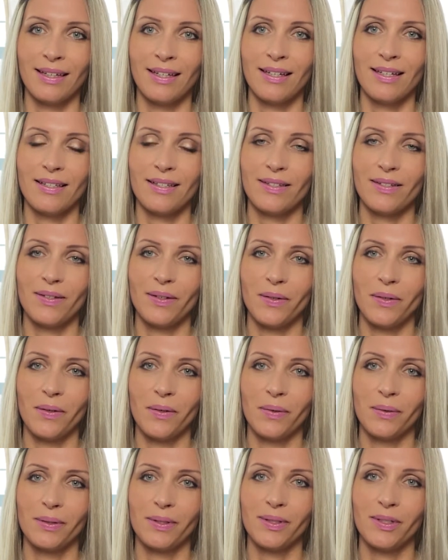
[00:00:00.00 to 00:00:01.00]

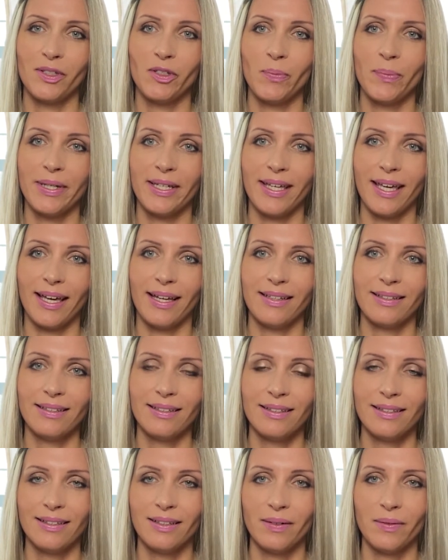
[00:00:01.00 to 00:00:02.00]
So to
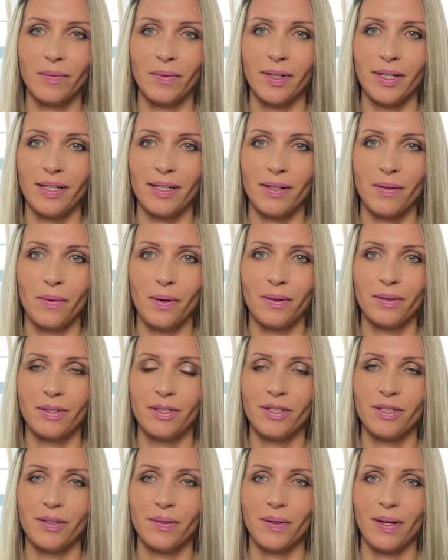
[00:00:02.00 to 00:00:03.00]
begin, we want
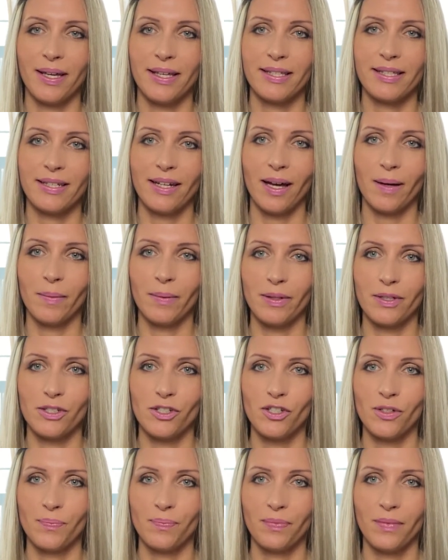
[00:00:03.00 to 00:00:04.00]
to
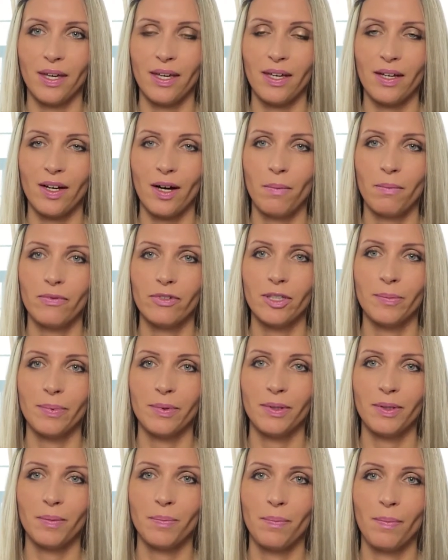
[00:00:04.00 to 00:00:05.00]
establish a
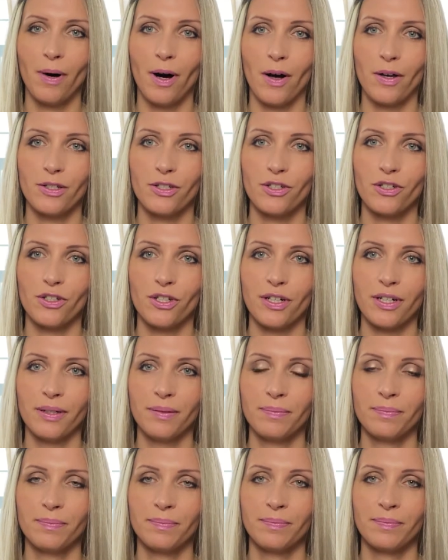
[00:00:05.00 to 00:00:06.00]
comfortable posture,
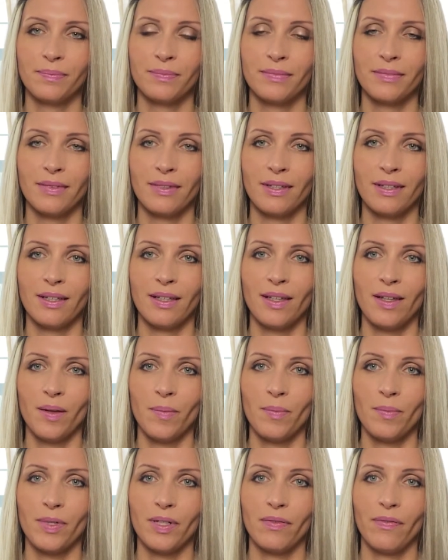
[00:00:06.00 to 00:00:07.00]

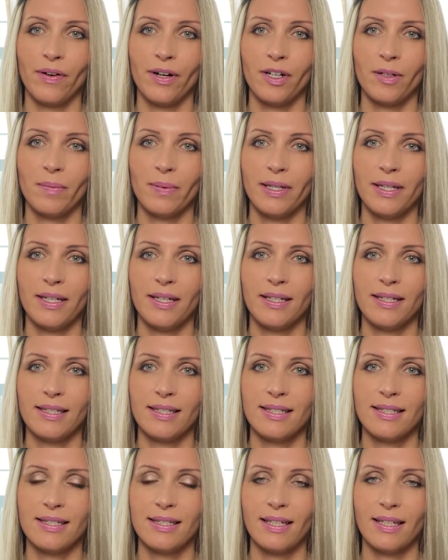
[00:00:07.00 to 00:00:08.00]
preferably
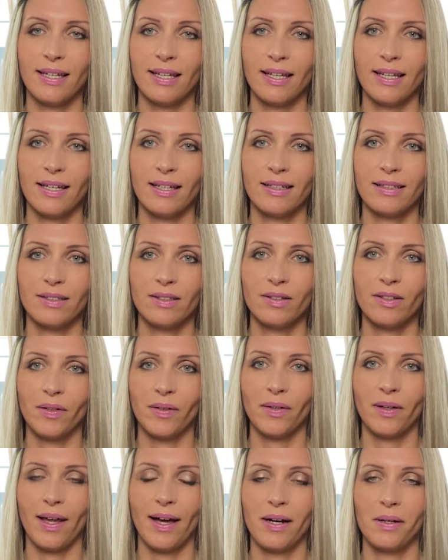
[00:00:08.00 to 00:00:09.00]
sitting to
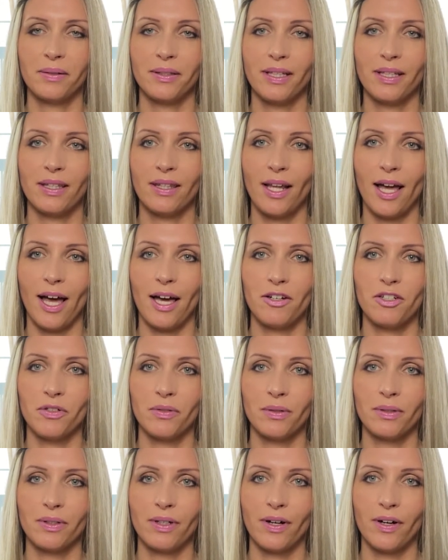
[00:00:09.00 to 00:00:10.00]
allow the
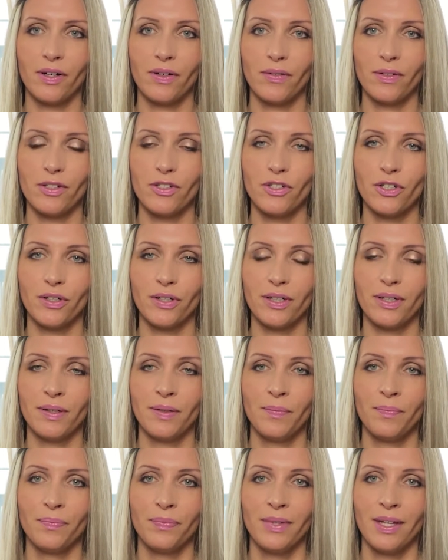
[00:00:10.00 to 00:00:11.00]
natural curvature
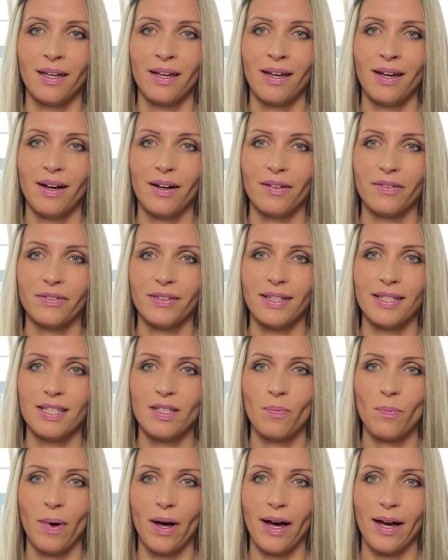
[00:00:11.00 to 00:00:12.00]
of the
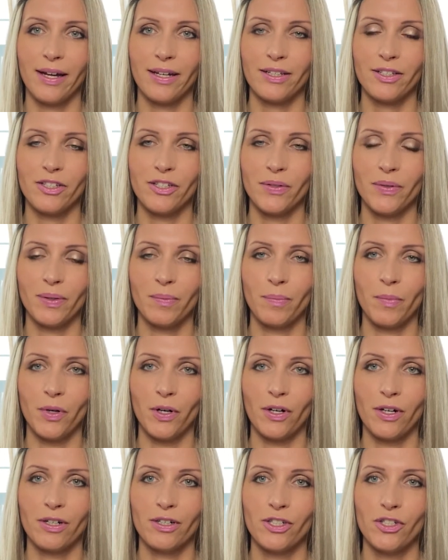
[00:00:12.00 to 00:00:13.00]
spine to
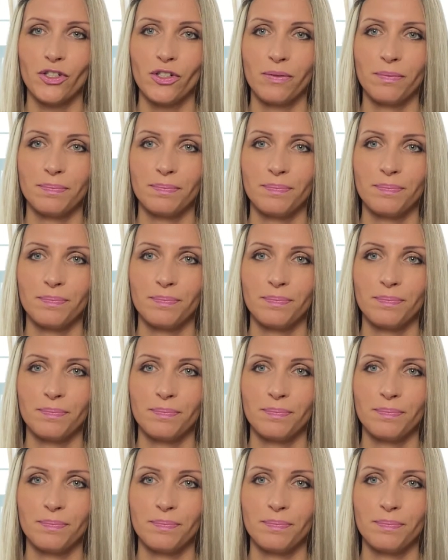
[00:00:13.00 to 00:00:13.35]
emerge.